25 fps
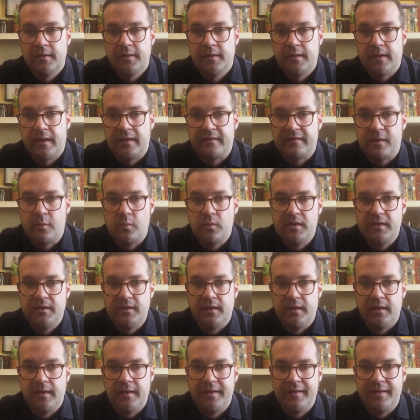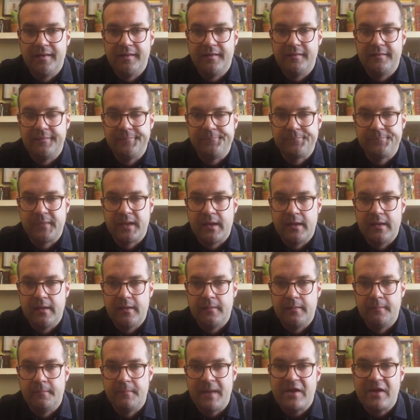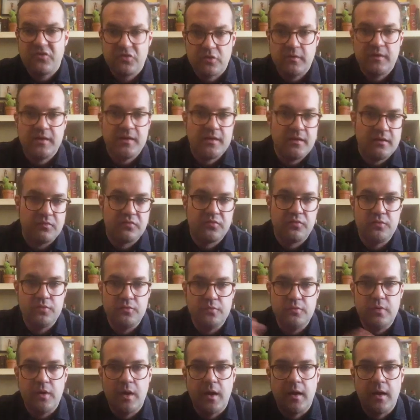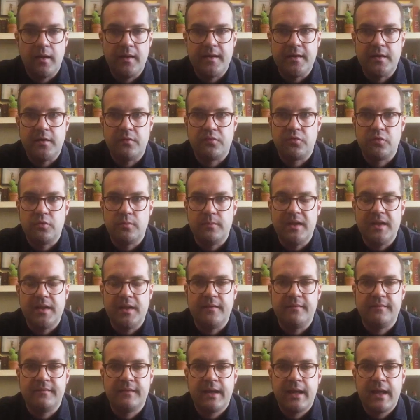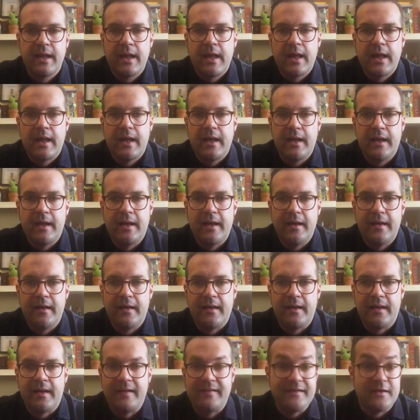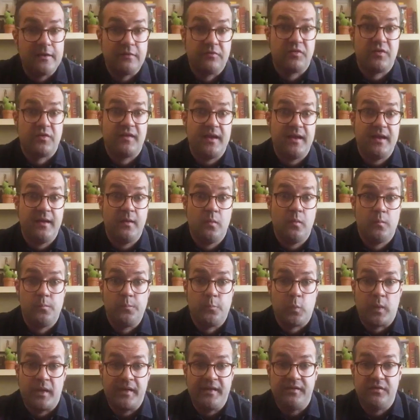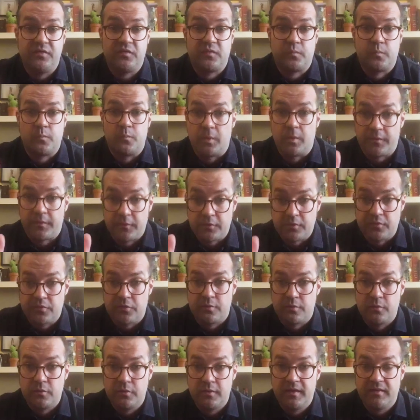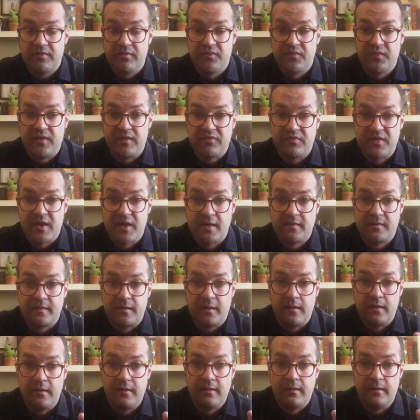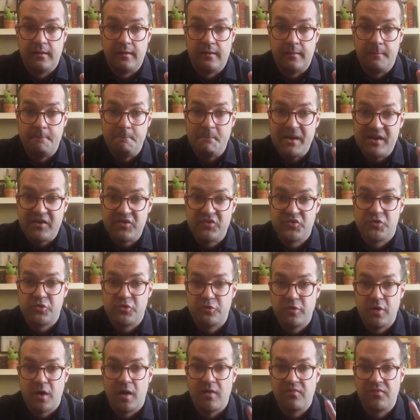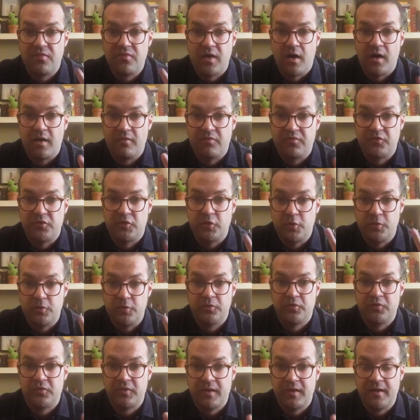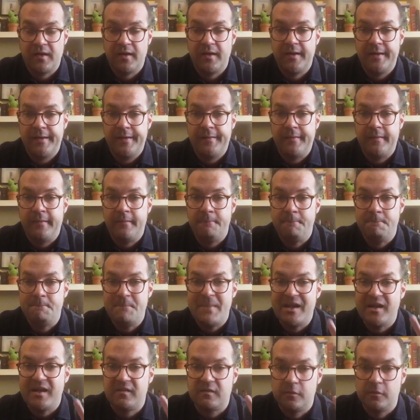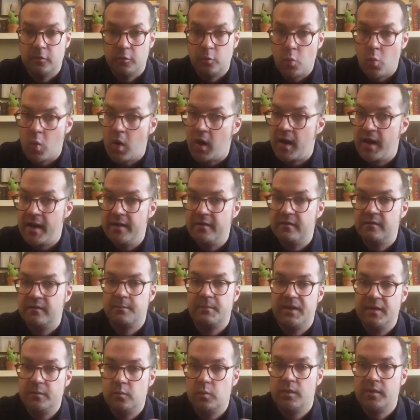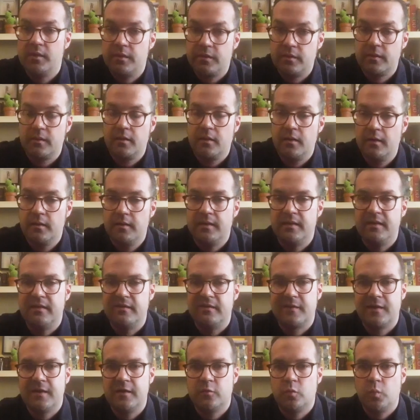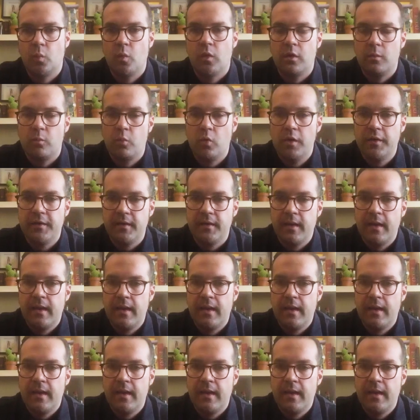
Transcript: as I will uh, mention in a few uh, in a few minutes, uh, at the end of the day, what is modern vermouth if if not a, a mixture of of those uh, medicinal wines made with, uh, in this case, wormwood,